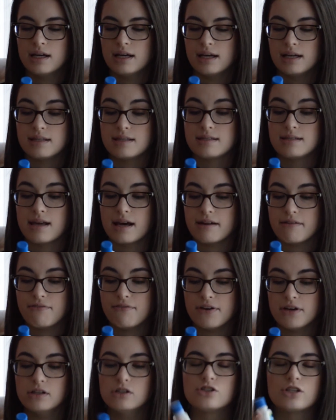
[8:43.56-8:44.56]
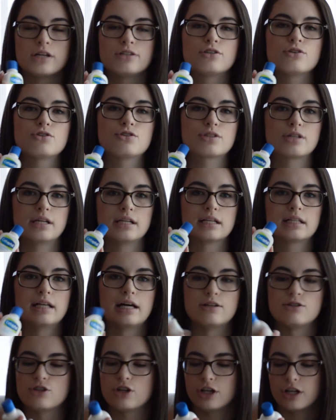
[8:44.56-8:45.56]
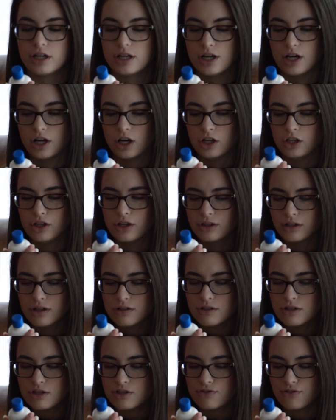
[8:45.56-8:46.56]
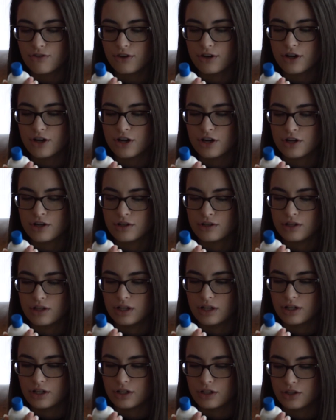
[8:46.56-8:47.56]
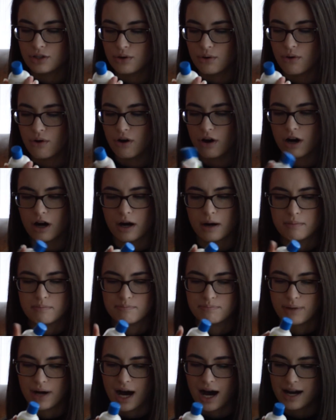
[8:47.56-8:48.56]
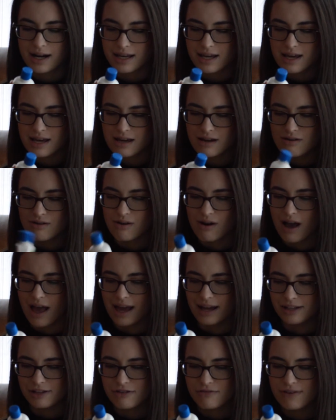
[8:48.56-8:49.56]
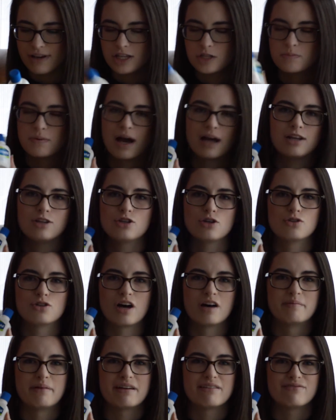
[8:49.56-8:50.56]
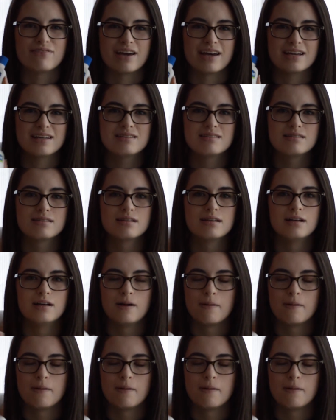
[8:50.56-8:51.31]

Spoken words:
It's Cetaphil Gentle Skin Cleanser. You can use this for your body and your face, but I just use it on my face.